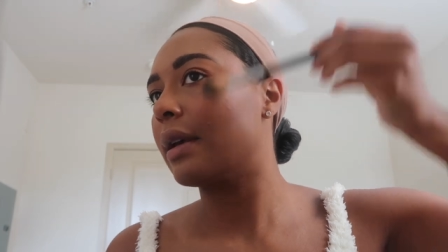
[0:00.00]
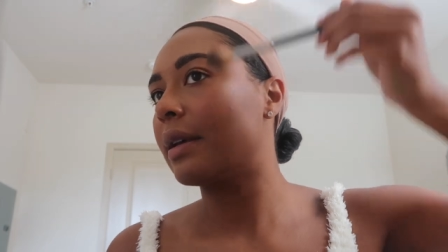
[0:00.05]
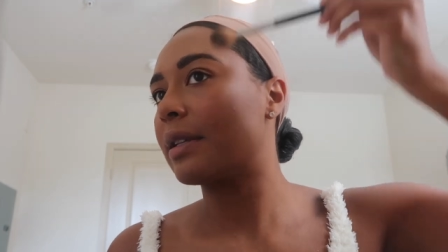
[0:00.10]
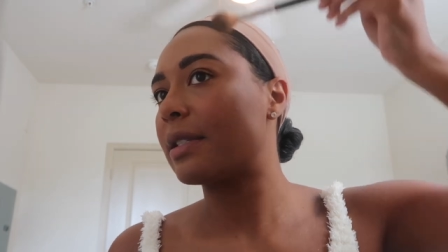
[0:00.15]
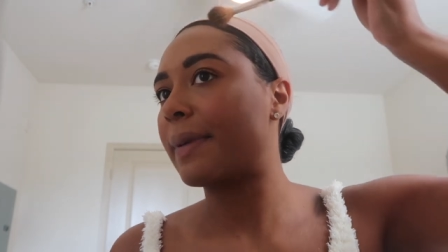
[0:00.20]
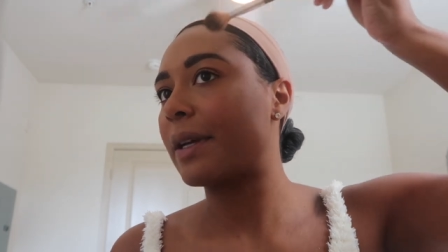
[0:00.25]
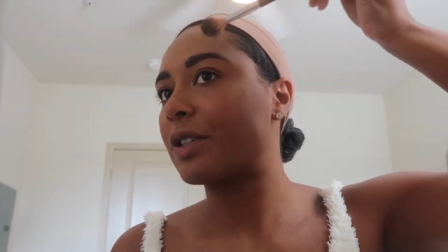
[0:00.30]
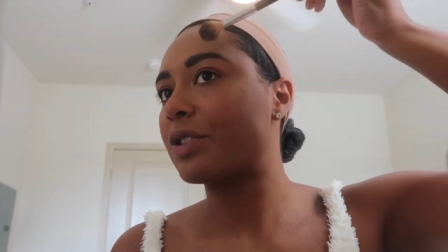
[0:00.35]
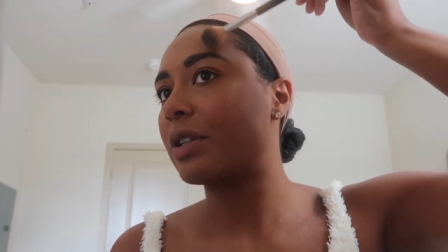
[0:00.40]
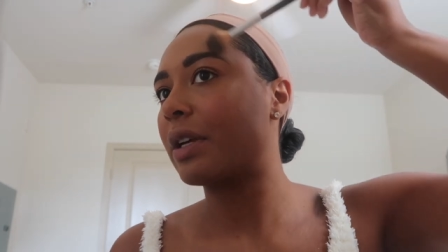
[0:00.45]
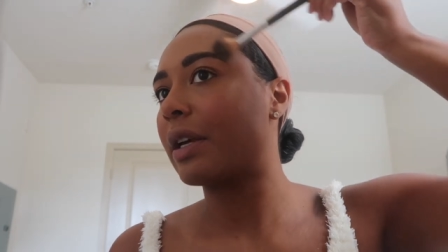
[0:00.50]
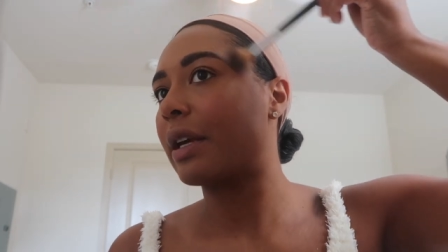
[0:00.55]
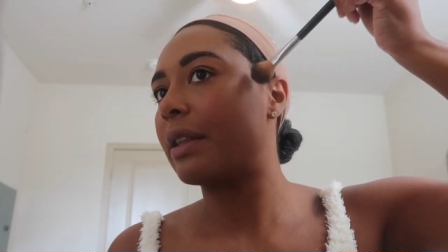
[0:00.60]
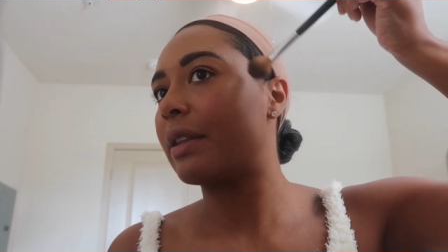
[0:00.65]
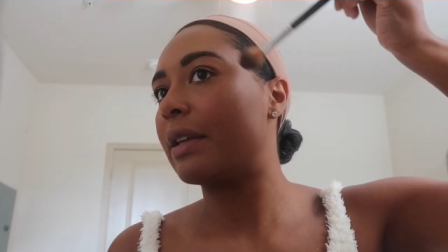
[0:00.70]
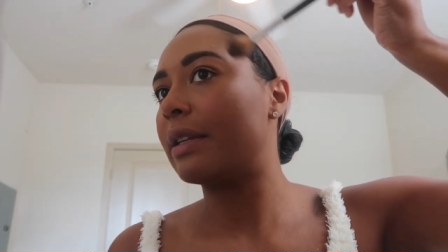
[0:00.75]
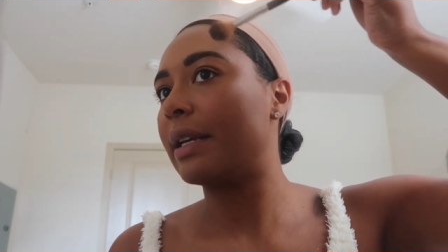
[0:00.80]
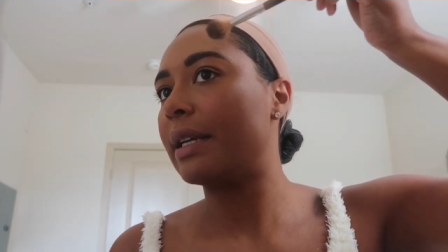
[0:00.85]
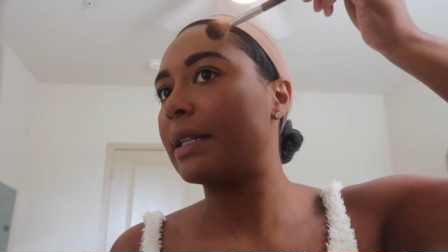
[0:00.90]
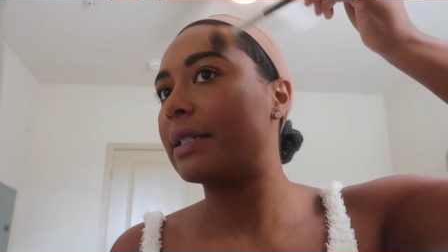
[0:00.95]
especially like
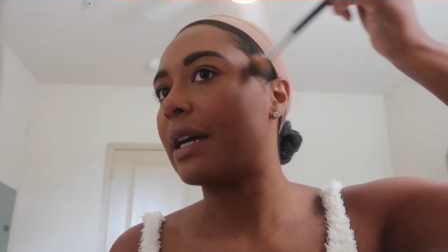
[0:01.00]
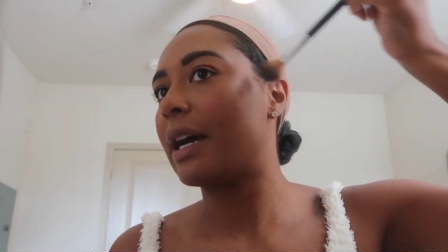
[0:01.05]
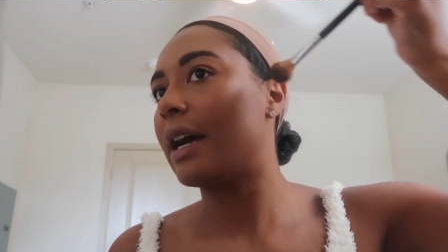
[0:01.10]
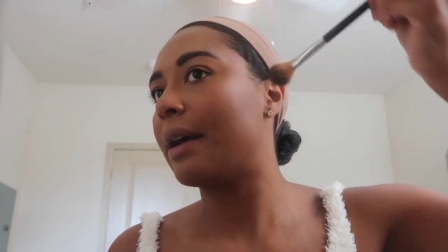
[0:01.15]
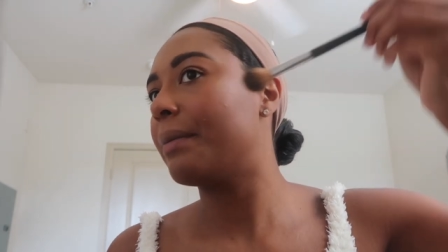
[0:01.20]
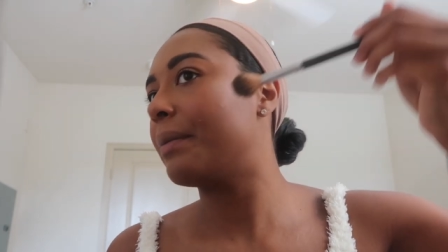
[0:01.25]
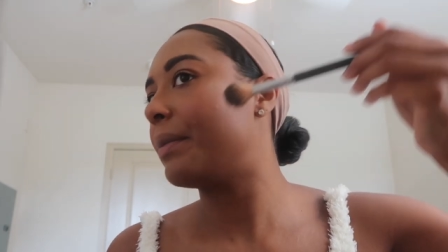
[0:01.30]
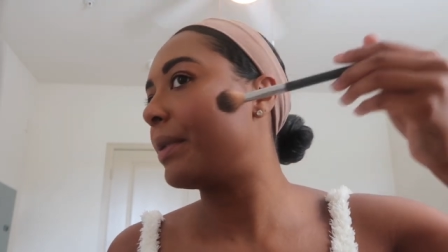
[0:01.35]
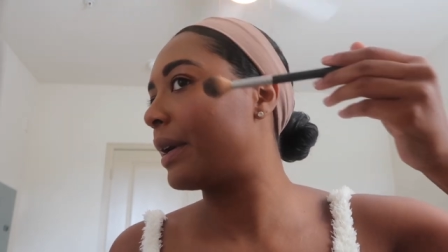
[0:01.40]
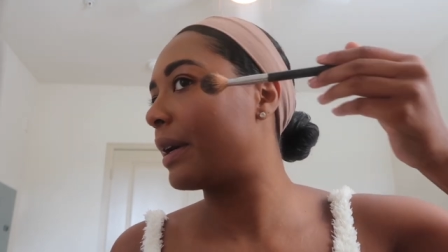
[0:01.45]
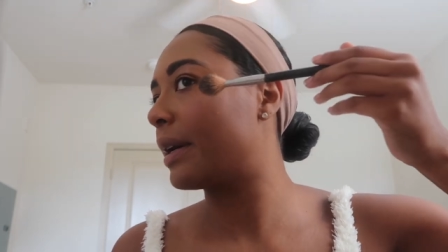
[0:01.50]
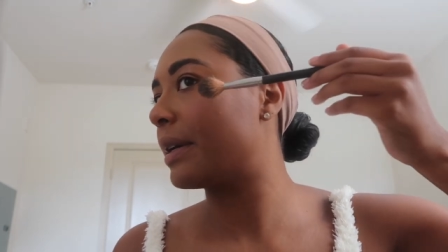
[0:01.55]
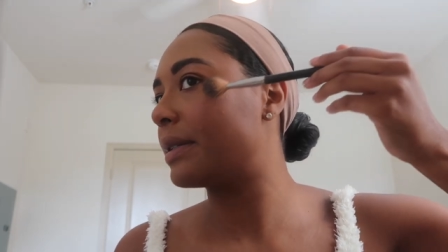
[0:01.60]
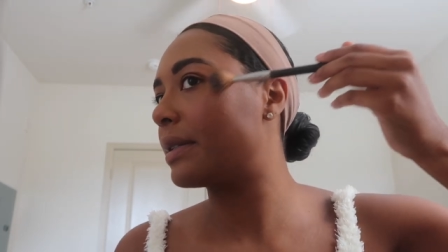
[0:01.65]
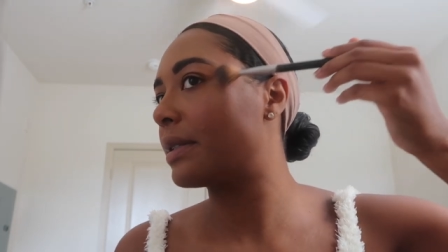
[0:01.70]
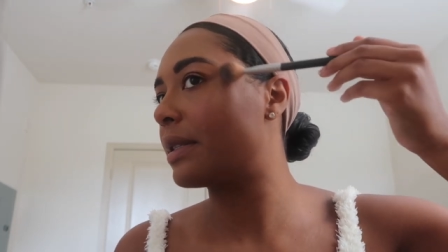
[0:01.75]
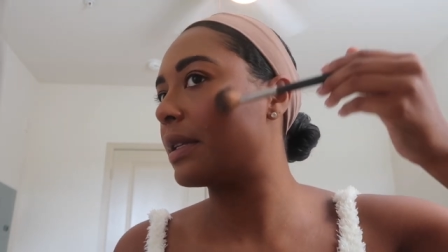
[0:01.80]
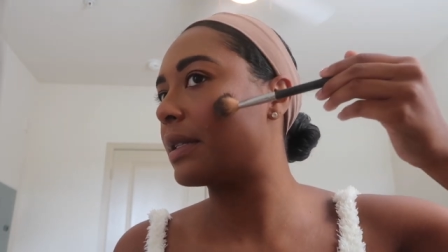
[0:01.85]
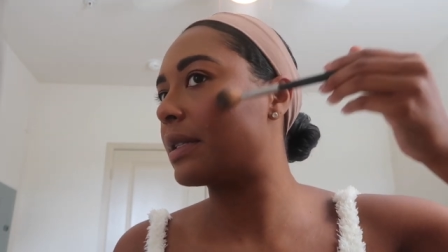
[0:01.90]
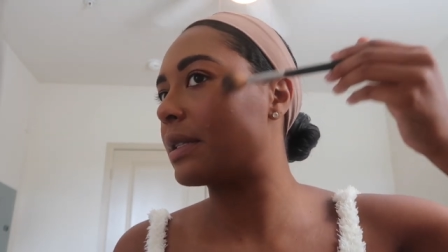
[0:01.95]
in the daytime
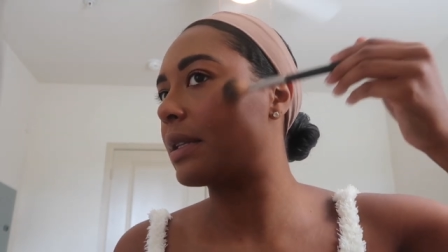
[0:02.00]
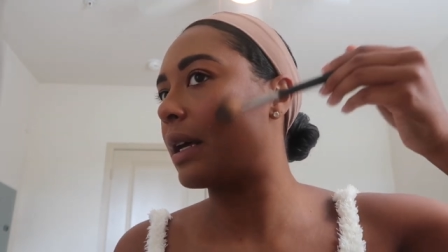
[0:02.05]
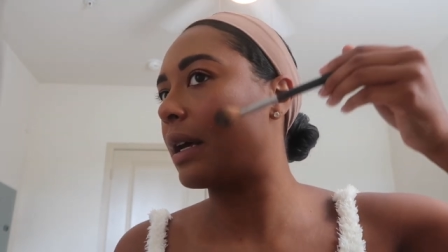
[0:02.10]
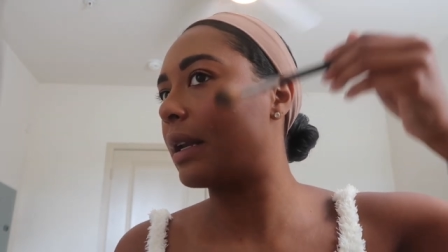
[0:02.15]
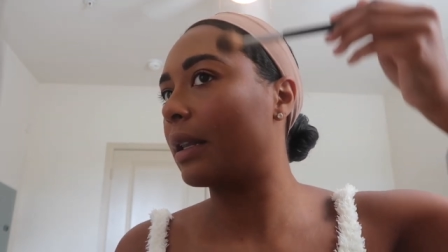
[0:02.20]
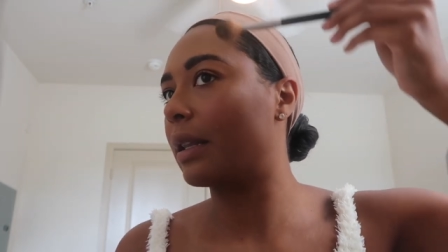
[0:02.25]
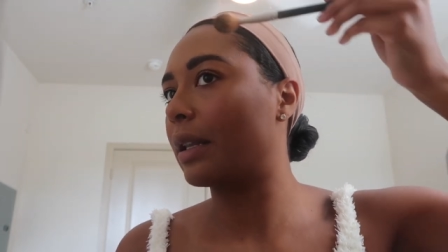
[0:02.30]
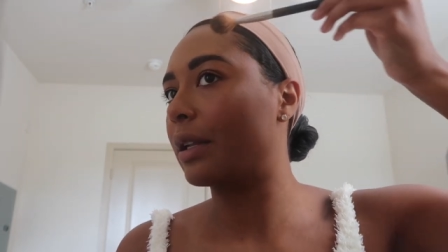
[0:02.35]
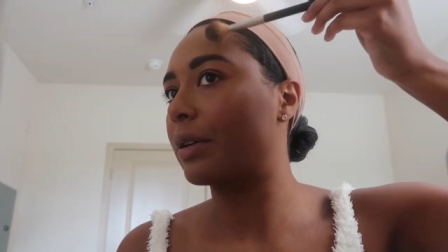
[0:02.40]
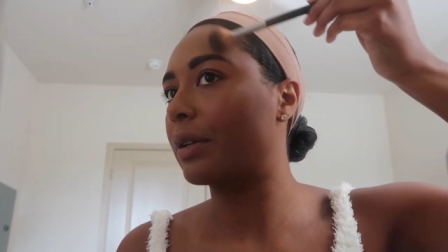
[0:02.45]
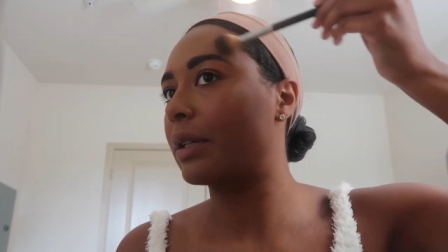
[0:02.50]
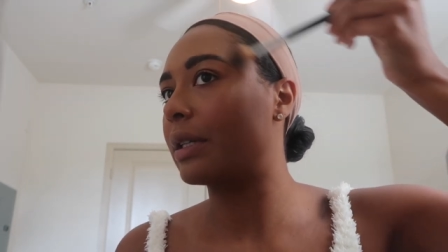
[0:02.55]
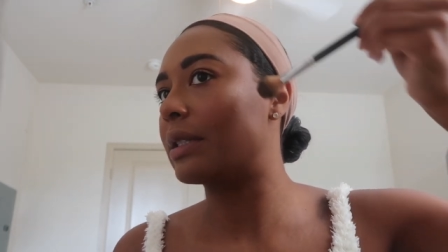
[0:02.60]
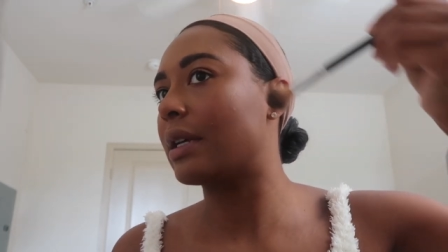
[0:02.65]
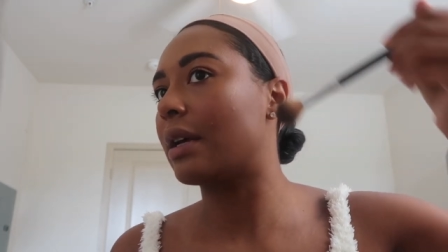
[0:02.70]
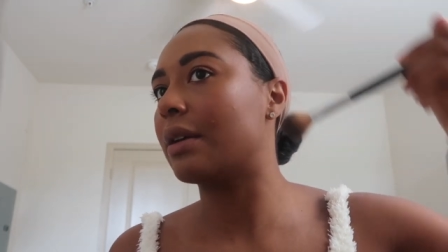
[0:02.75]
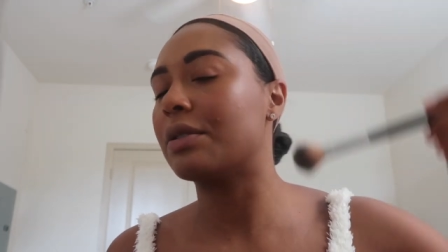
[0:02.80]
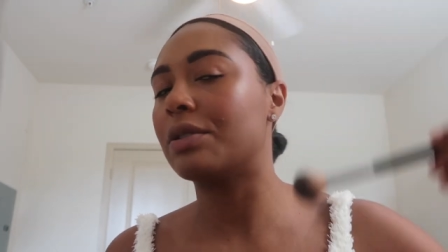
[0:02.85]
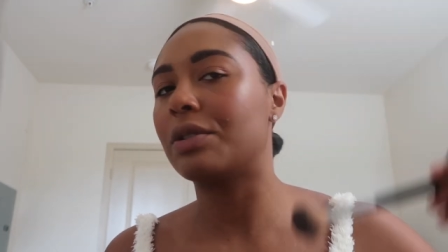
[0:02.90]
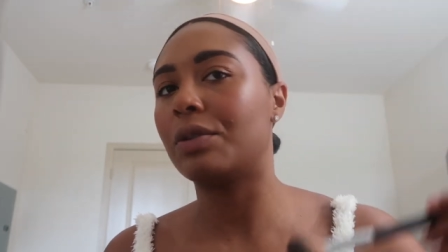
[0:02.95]
because the sun literally
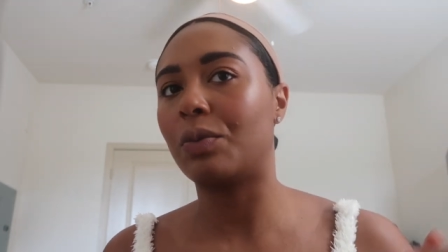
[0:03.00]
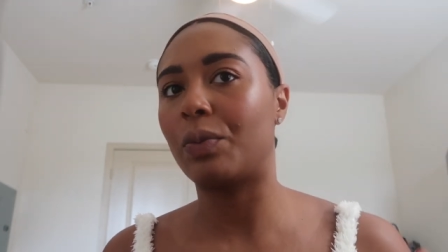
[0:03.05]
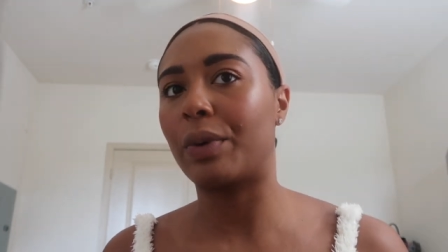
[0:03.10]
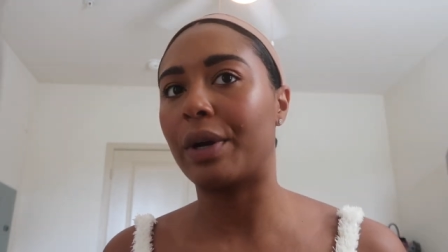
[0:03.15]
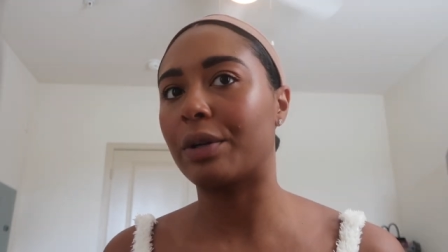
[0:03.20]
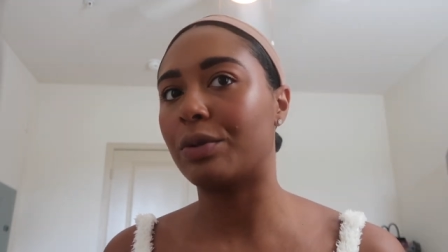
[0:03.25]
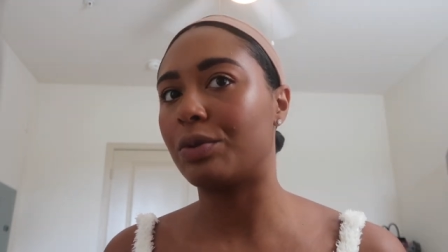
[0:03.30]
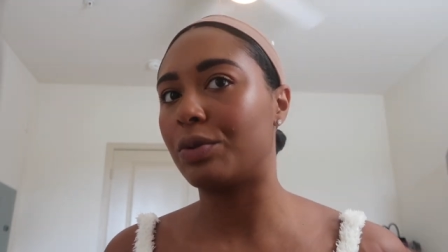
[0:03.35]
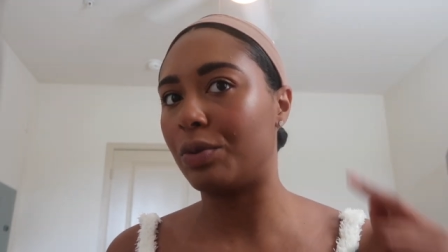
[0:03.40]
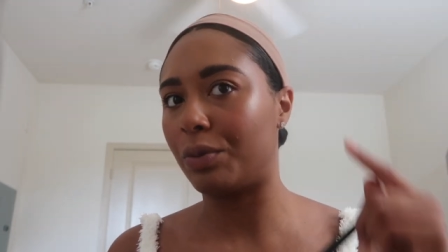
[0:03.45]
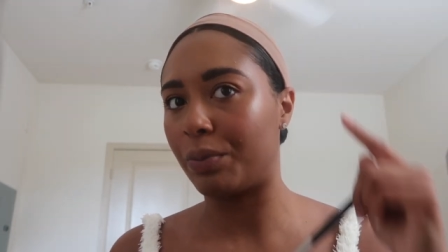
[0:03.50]
tells you where